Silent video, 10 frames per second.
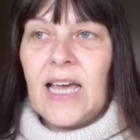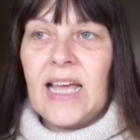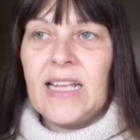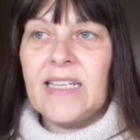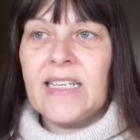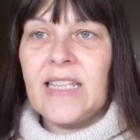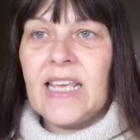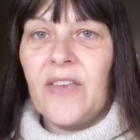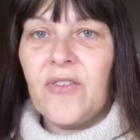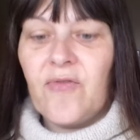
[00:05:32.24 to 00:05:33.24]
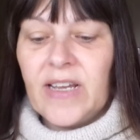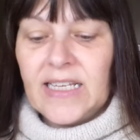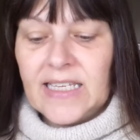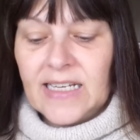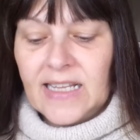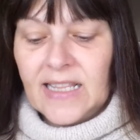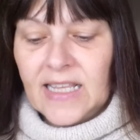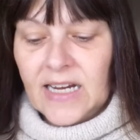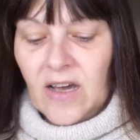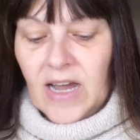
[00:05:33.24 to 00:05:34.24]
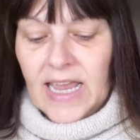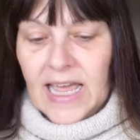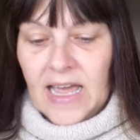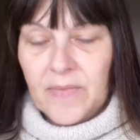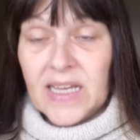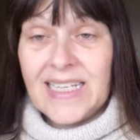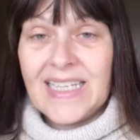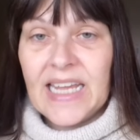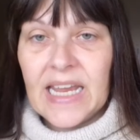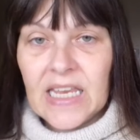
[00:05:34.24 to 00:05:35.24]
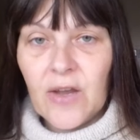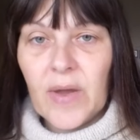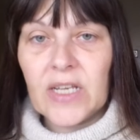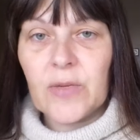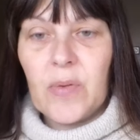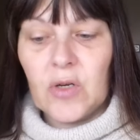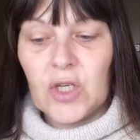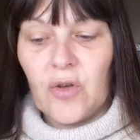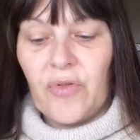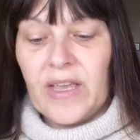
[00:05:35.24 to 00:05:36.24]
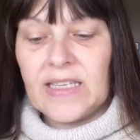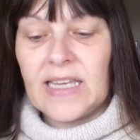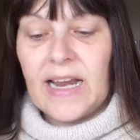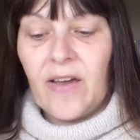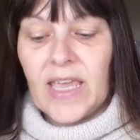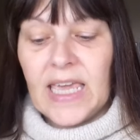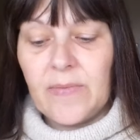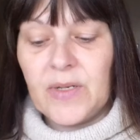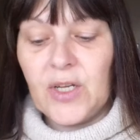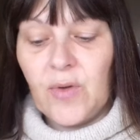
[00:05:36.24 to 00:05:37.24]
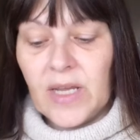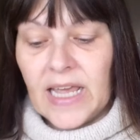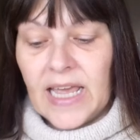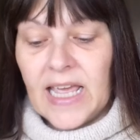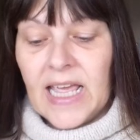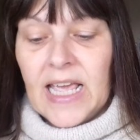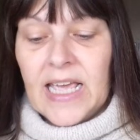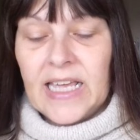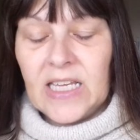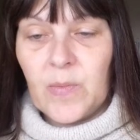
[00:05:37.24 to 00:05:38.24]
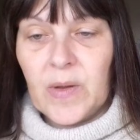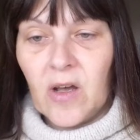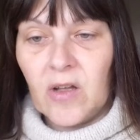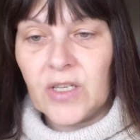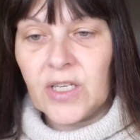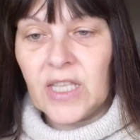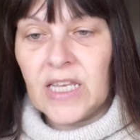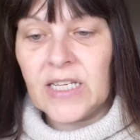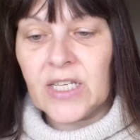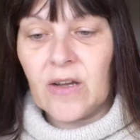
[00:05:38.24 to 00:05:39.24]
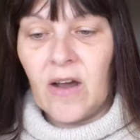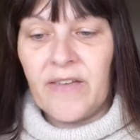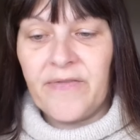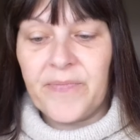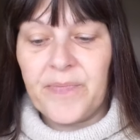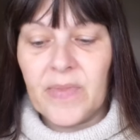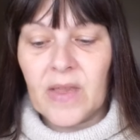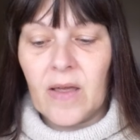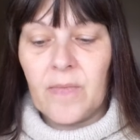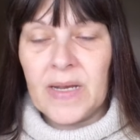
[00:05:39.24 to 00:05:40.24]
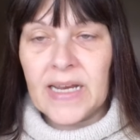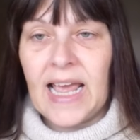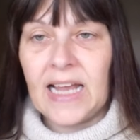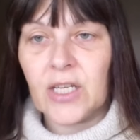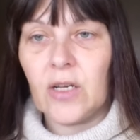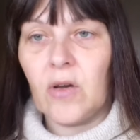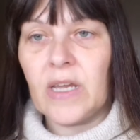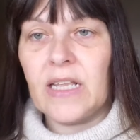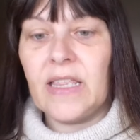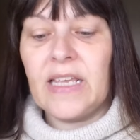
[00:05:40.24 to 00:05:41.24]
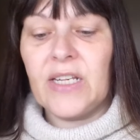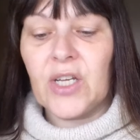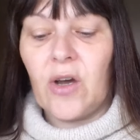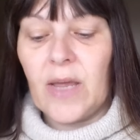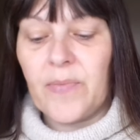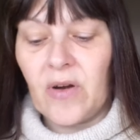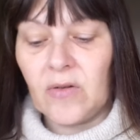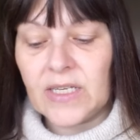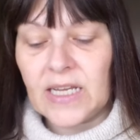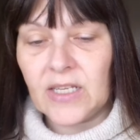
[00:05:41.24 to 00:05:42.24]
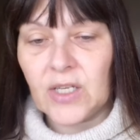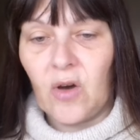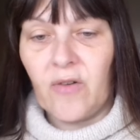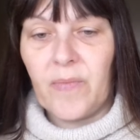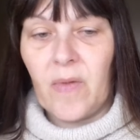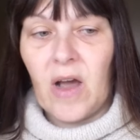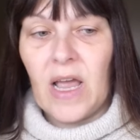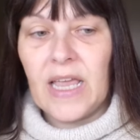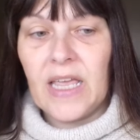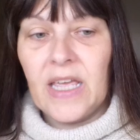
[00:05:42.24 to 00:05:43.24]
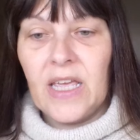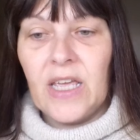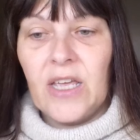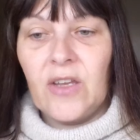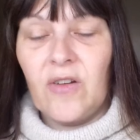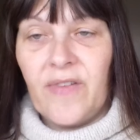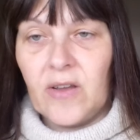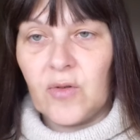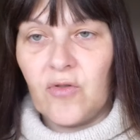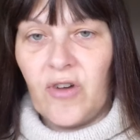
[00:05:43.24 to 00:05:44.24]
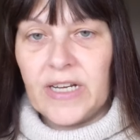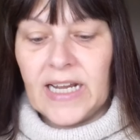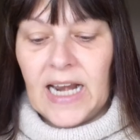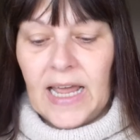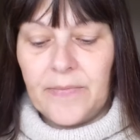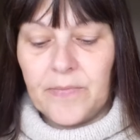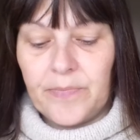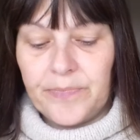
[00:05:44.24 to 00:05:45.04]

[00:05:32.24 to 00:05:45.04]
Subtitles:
And the other reason that I am continuing to push on this and I keep doing it is because I've been cataloguing the entire process of my universal credit claim.